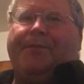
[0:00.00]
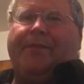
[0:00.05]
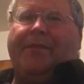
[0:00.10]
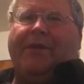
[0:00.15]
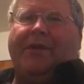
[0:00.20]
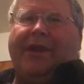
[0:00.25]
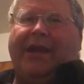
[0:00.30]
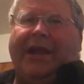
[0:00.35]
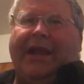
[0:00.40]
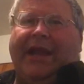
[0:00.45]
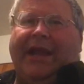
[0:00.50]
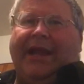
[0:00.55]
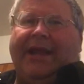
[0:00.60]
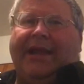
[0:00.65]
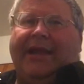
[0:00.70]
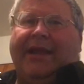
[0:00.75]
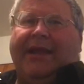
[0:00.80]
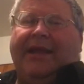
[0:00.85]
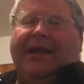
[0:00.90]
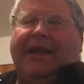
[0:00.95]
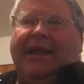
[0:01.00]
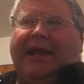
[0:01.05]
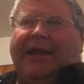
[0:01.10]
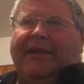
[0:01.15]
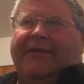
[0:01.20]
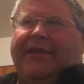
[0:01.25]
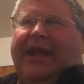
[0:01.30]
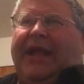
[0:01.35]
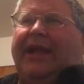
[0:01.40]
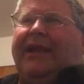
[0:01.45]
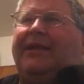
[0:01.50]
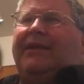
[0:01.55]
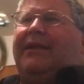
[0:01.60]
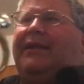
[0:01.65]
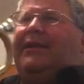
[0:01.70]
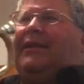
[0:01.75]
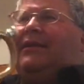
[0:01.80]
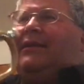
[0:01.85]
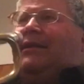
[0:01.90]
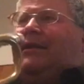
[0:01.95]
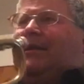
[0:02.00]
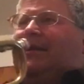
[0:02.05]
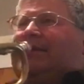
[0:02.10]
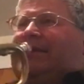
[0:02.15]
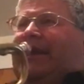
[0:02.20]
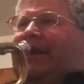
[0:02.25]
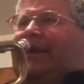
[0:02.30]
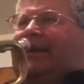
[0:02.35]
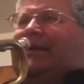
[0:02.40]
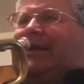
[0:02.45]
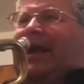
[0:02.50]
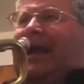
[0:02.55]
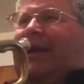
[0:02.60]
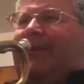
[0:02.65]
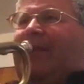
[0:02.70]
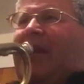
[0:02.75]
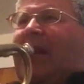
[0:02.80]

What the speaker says: Okay, and then, second time.